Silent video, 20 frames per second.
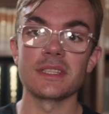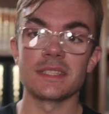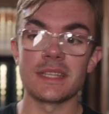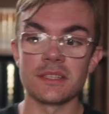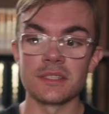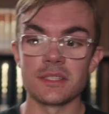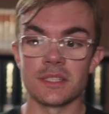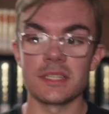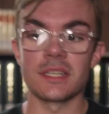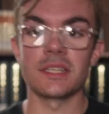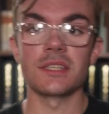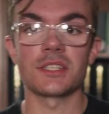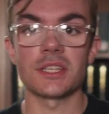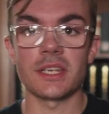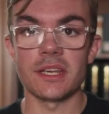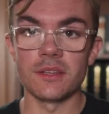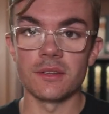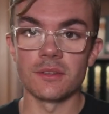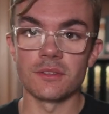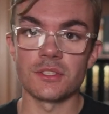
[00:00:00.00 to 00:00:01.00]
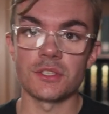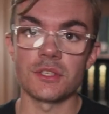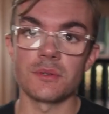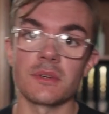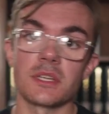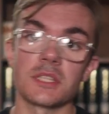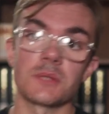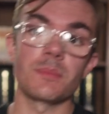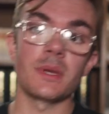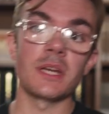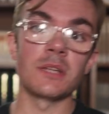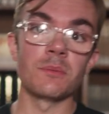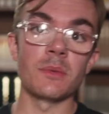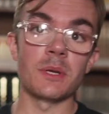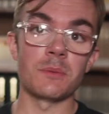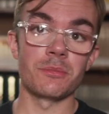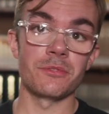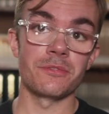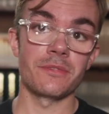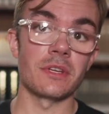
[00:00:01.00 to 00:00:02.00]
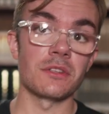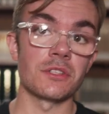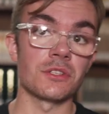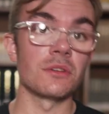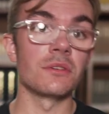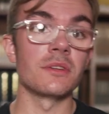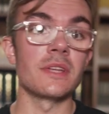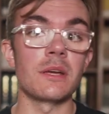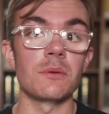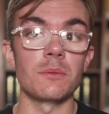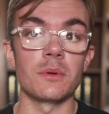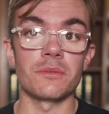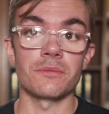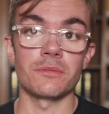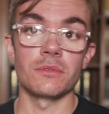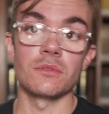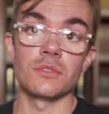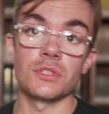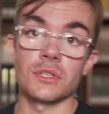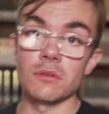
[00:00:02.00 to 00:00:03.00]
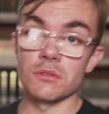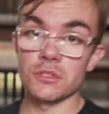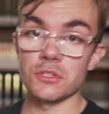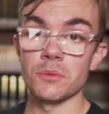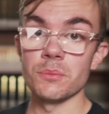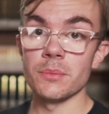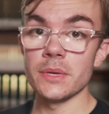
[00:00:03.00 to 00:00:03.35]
identity skills to expand my professional network through social